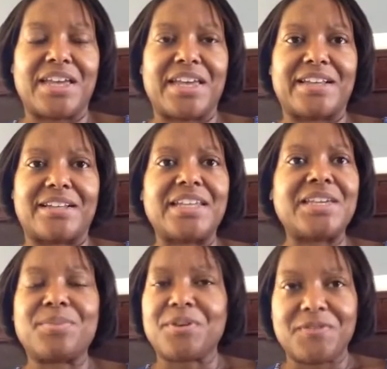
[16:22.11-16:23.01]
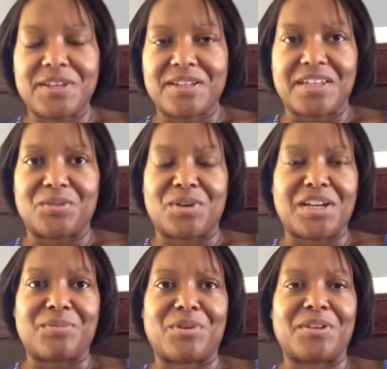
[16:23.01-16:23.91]
and to eat perfectly when
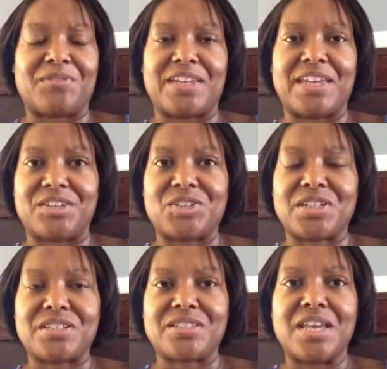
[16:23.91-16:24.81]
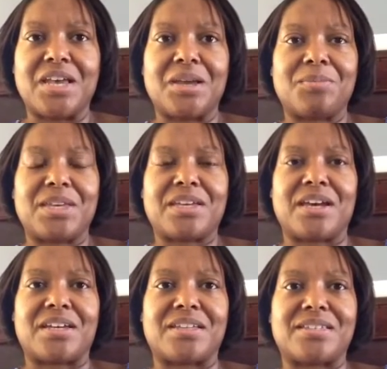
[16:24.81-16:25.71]
I'm on vacation,
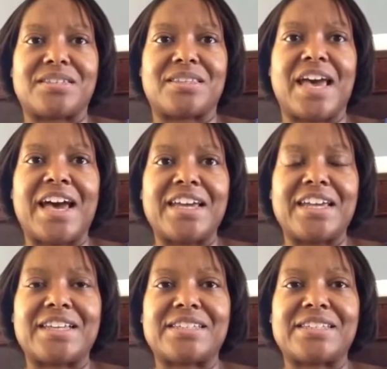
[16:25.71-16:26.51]
because that